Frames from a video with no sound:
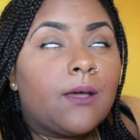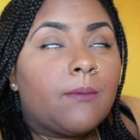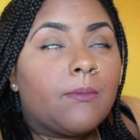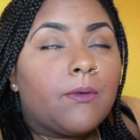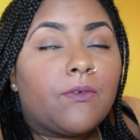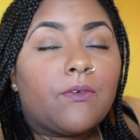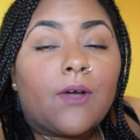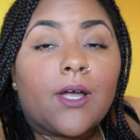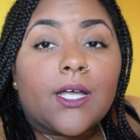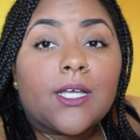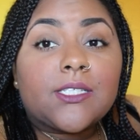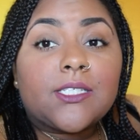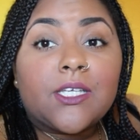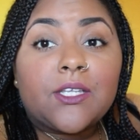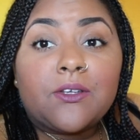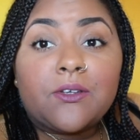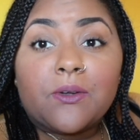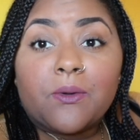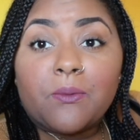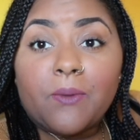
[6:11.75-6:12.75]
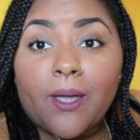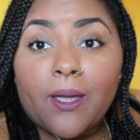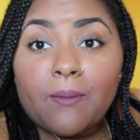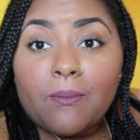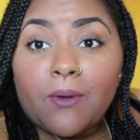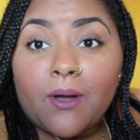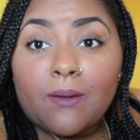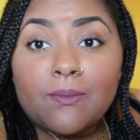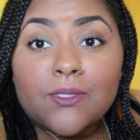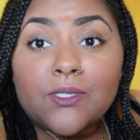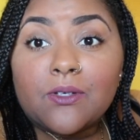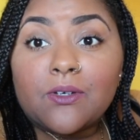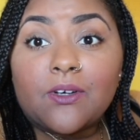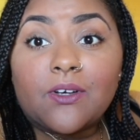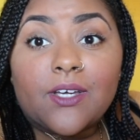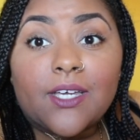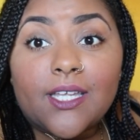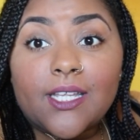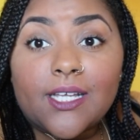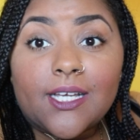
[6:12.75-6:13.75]
Before I continue to ramble, I'm just gonna go
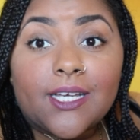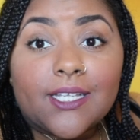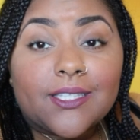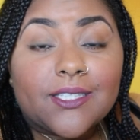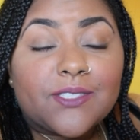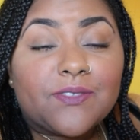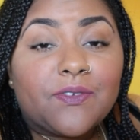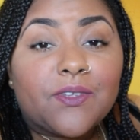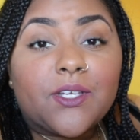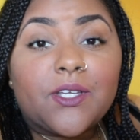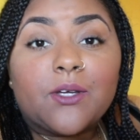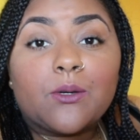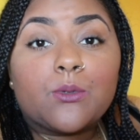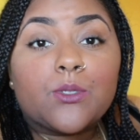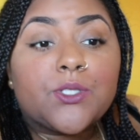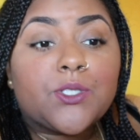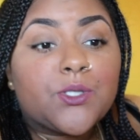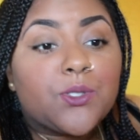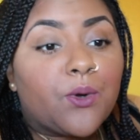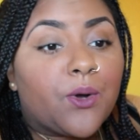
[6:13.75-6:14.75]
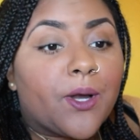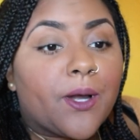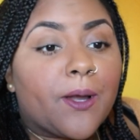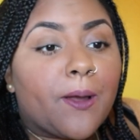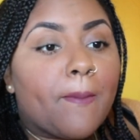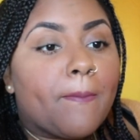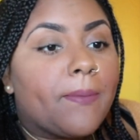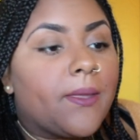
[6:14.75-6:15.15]
ahead and cut this video short